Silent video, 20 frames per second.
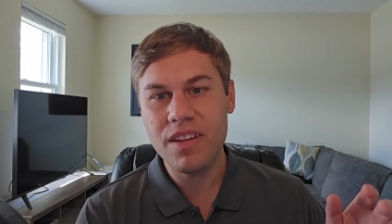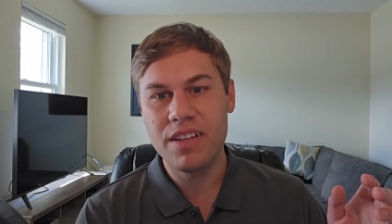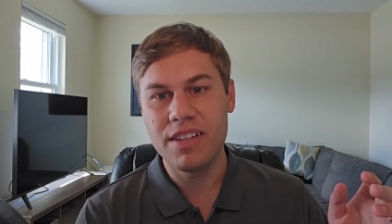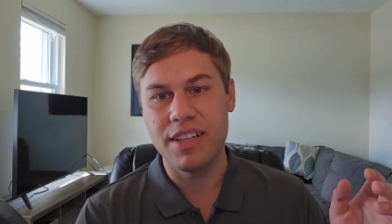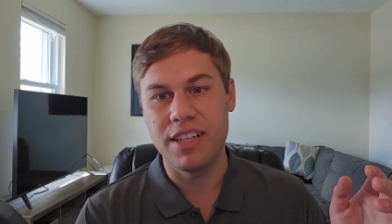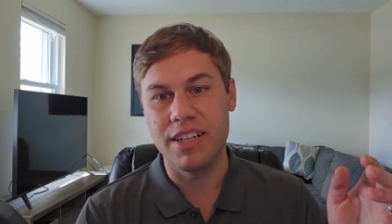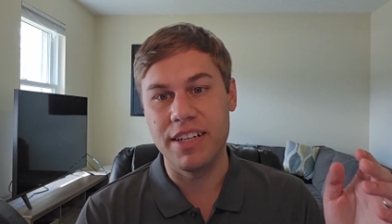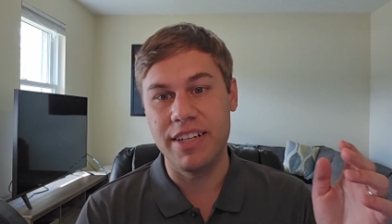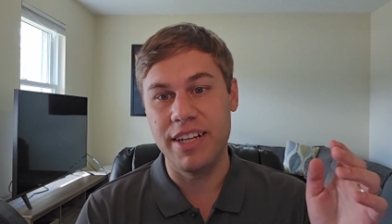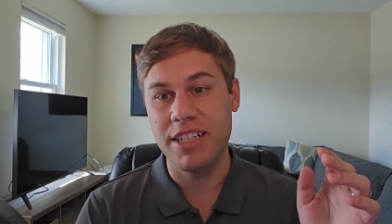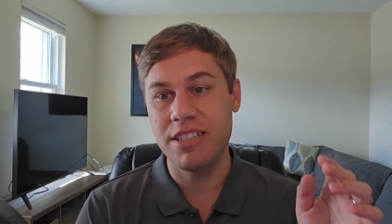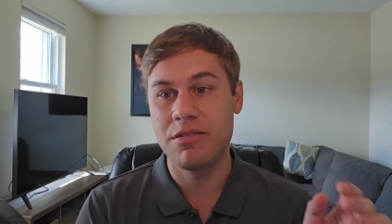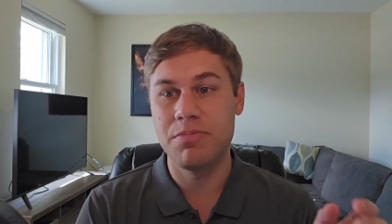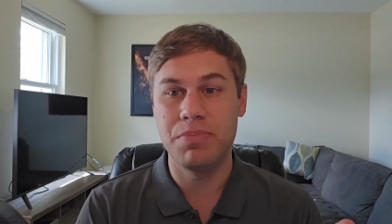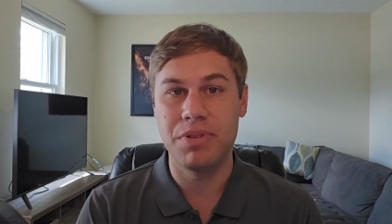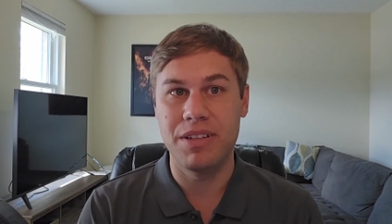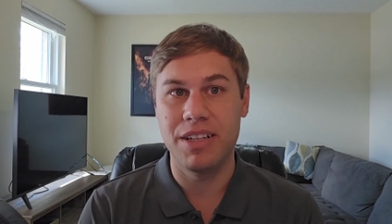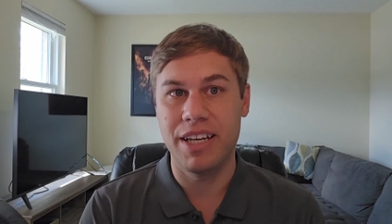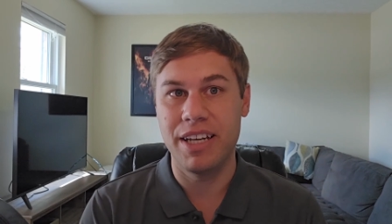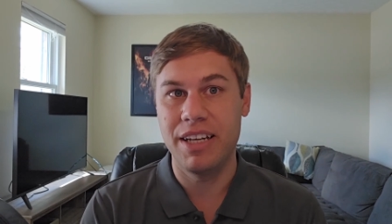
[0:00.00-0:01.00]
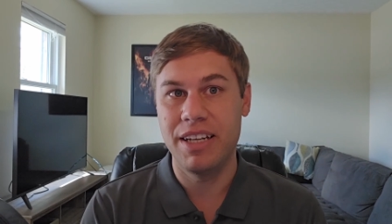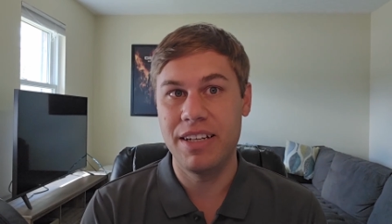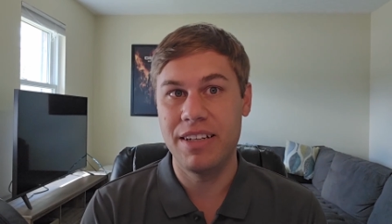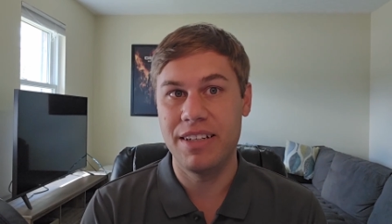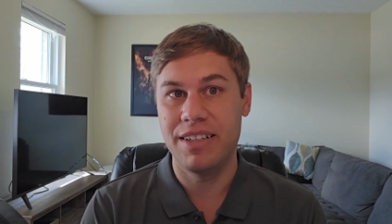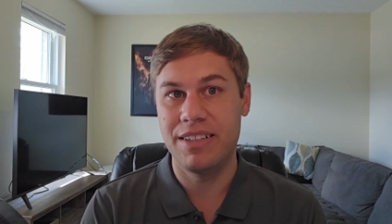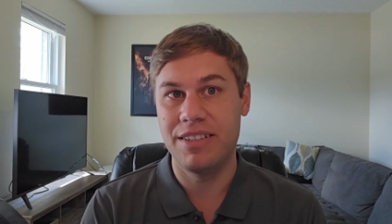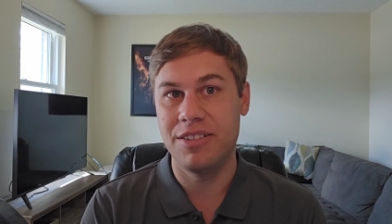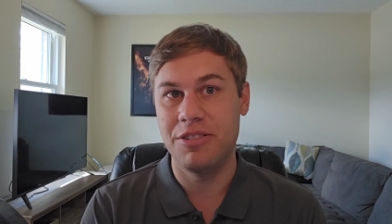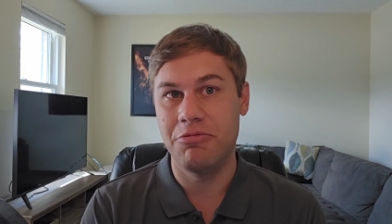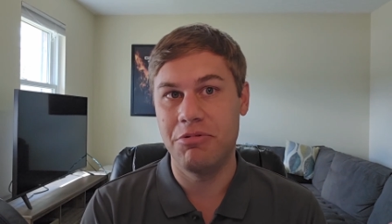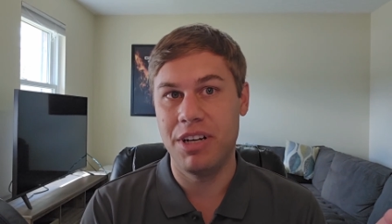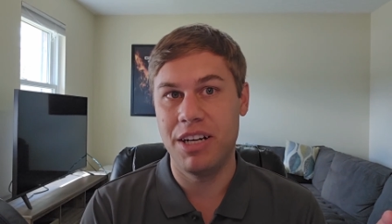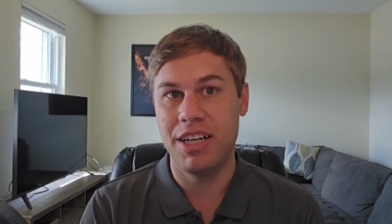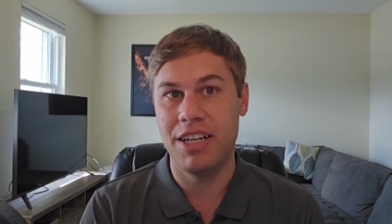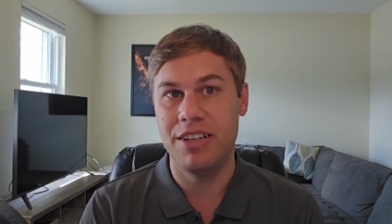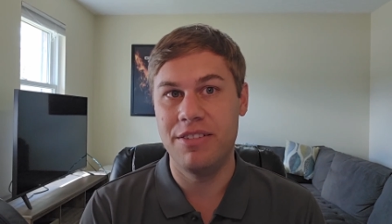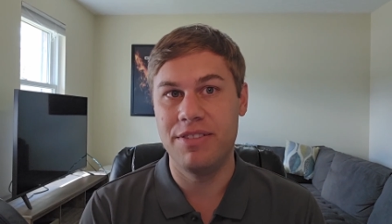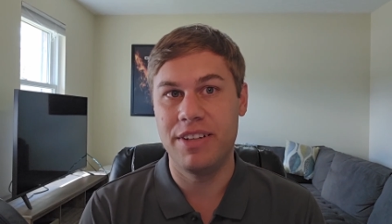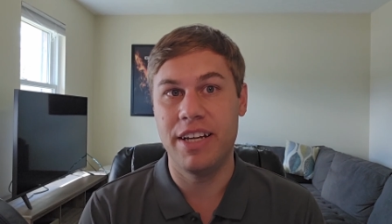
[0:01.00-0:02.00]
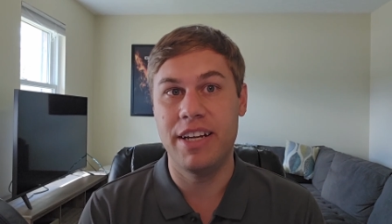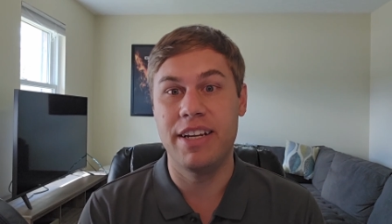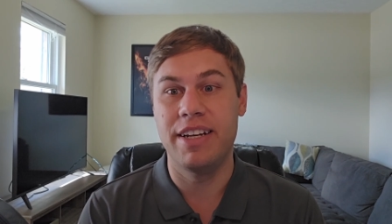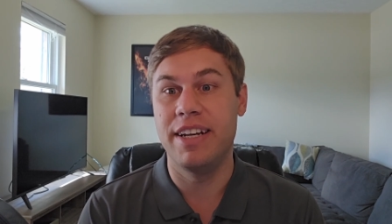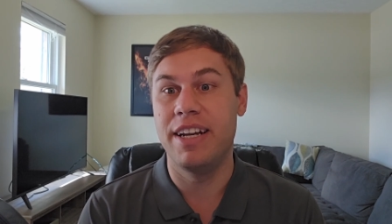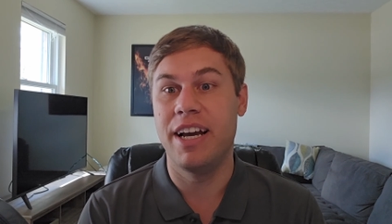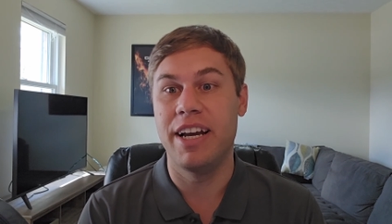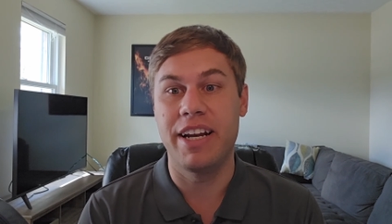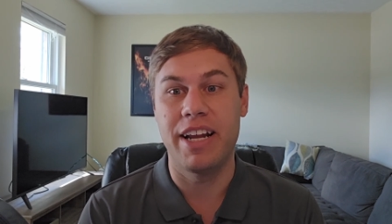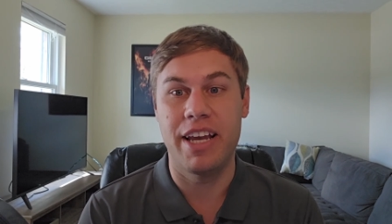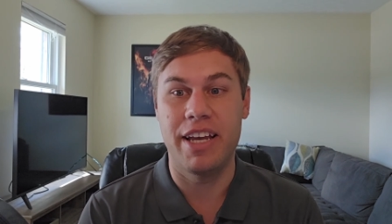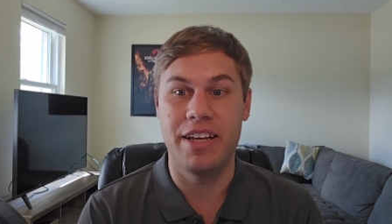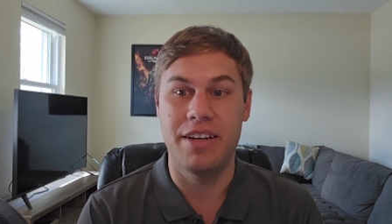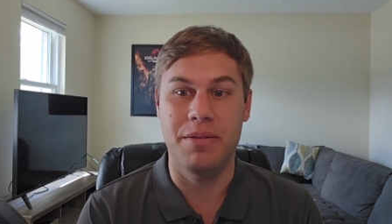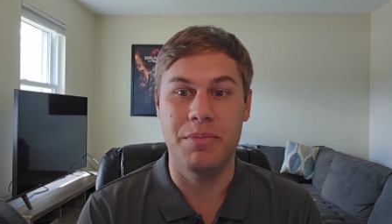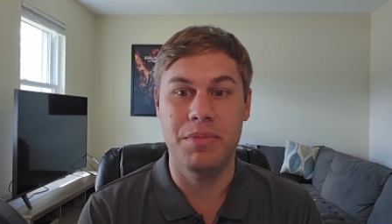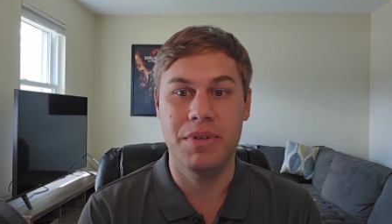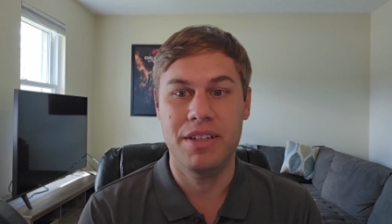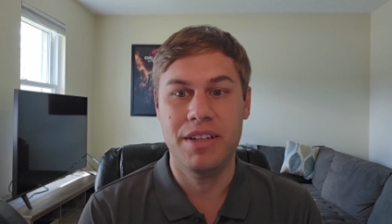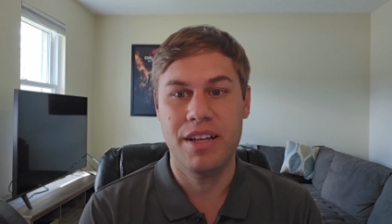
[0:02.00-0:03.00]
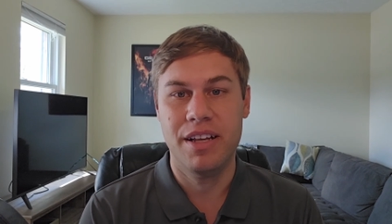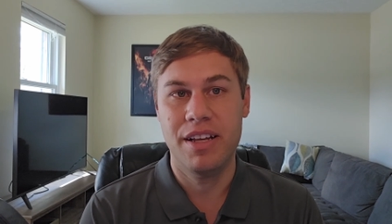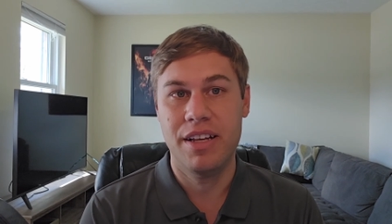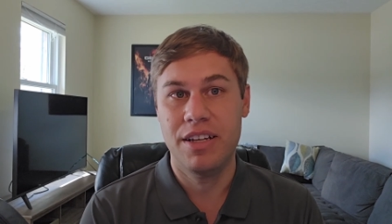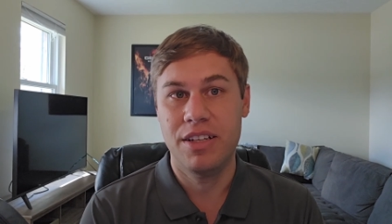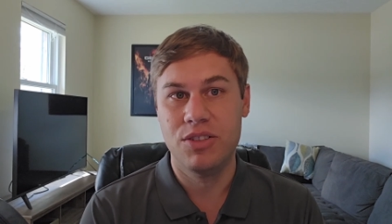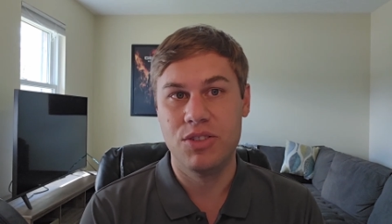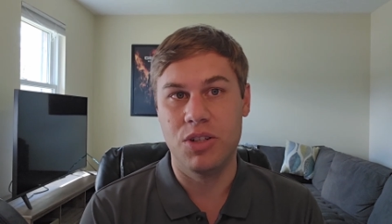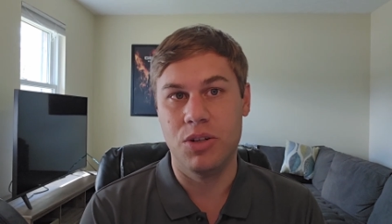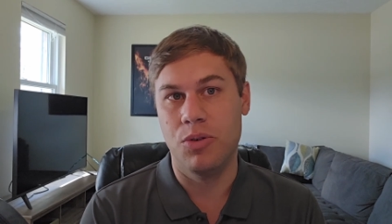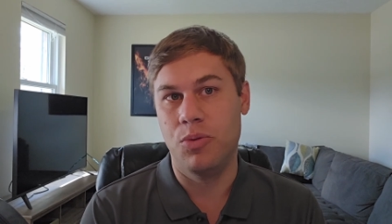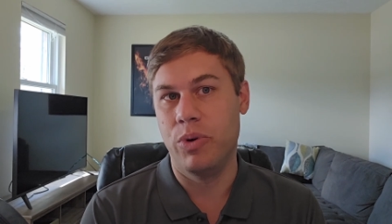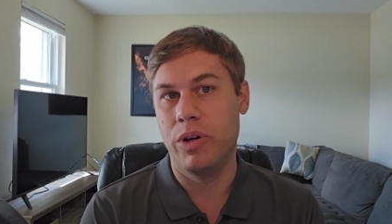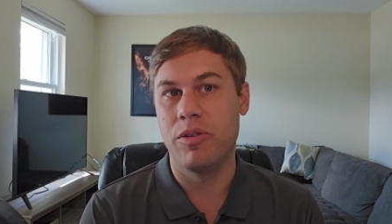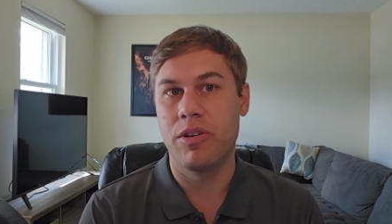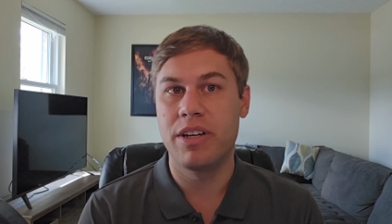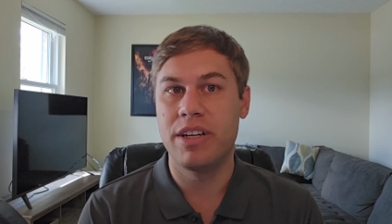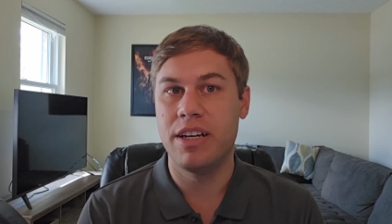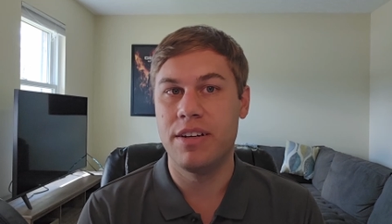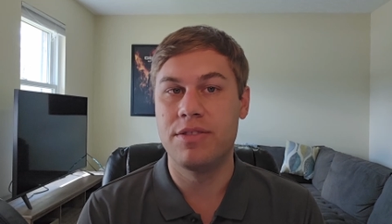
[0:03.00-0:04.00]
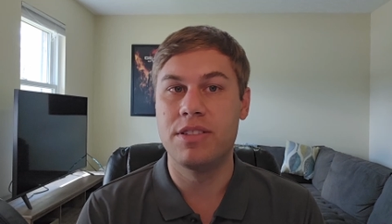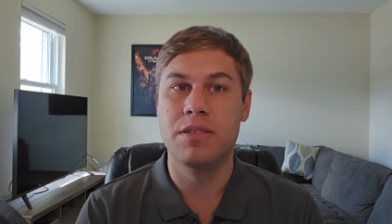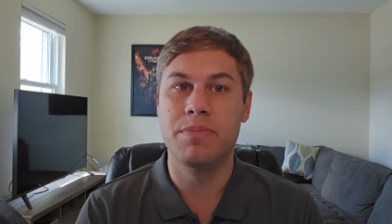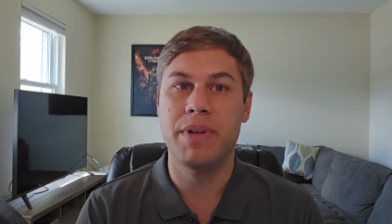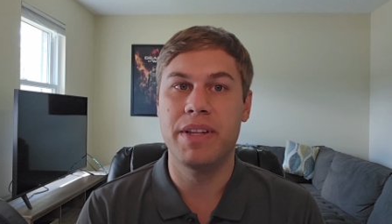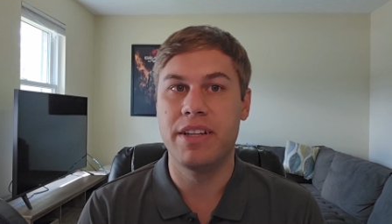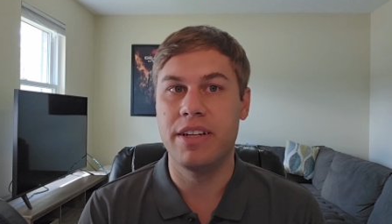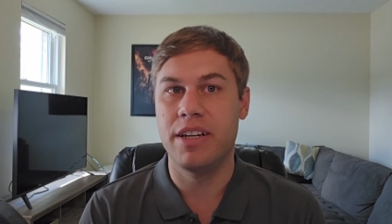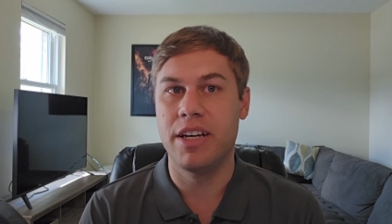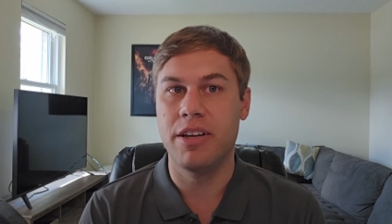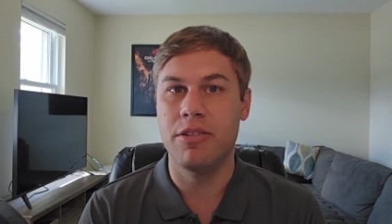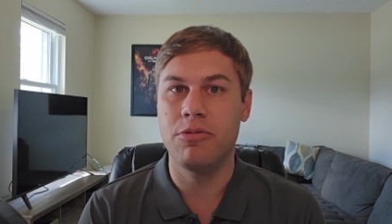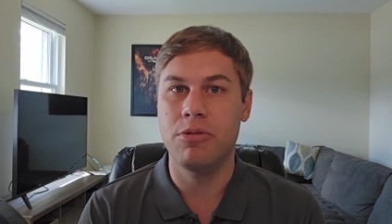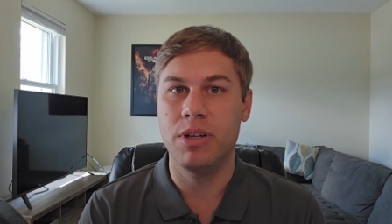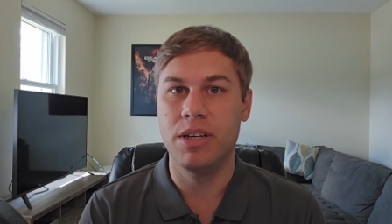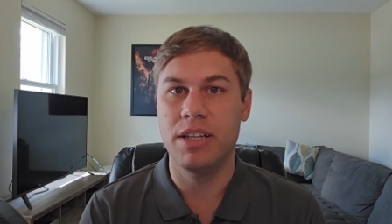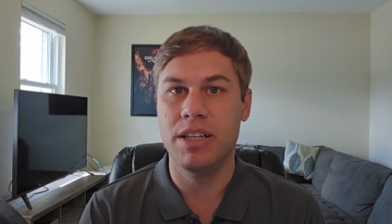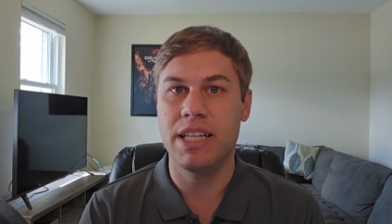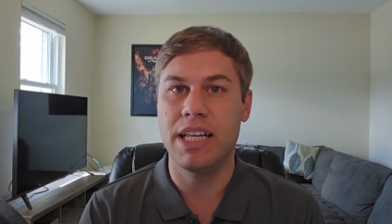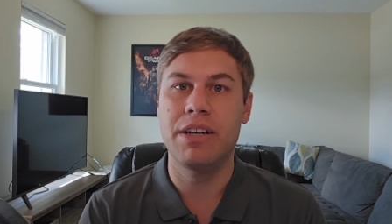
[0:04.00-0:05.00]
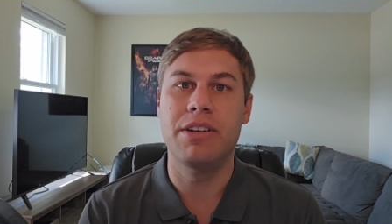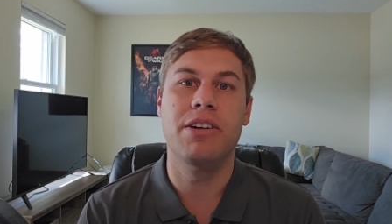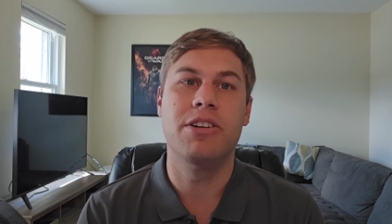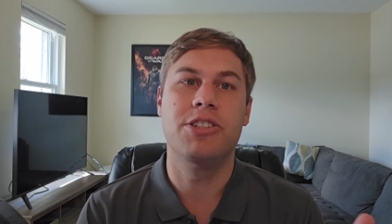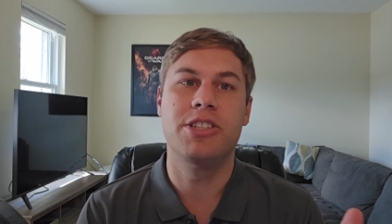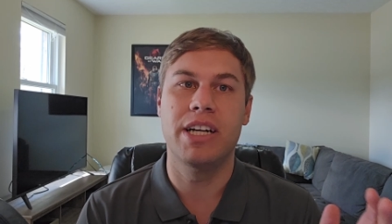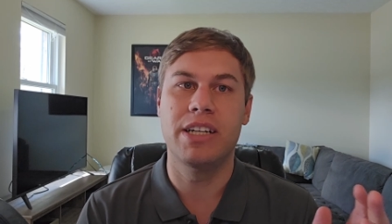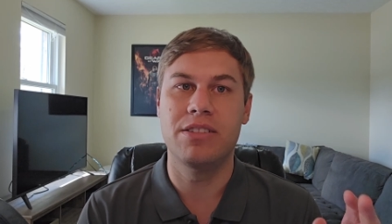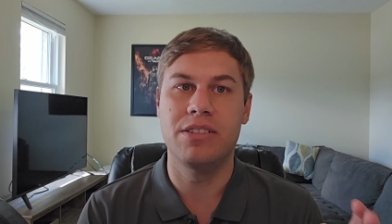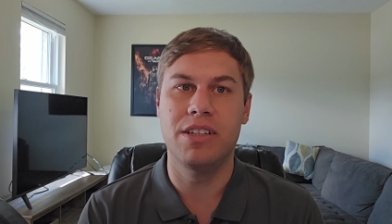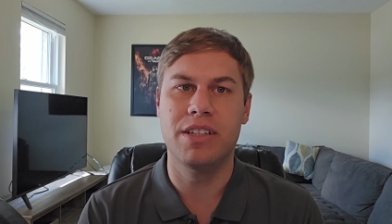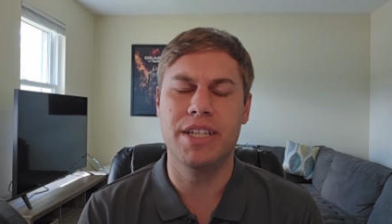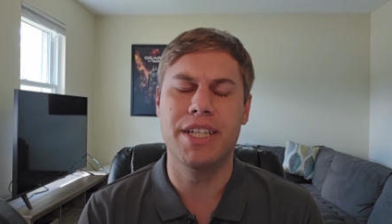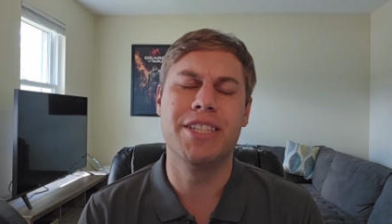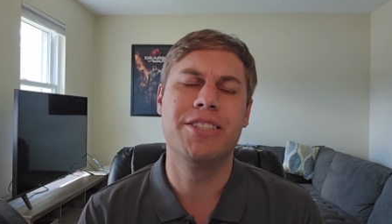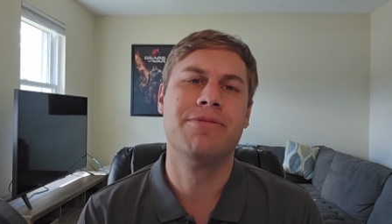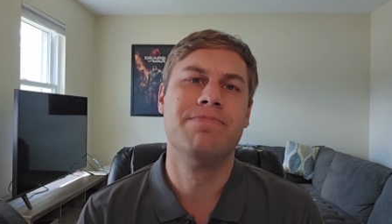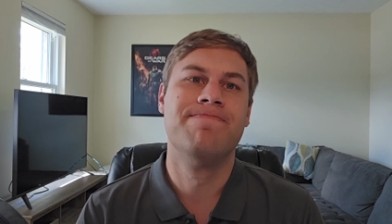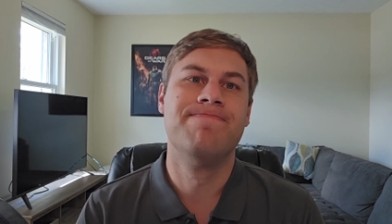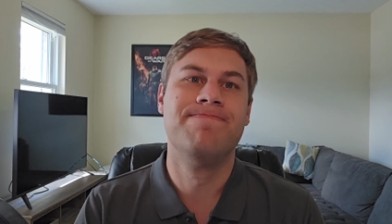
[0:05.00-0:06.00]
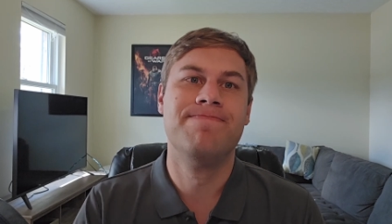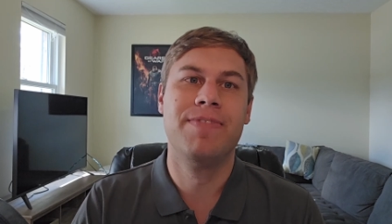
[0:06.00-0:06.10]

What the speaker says: The next plane arrived at 9 a.m., so we were going to have to spend the night without our checked luggage.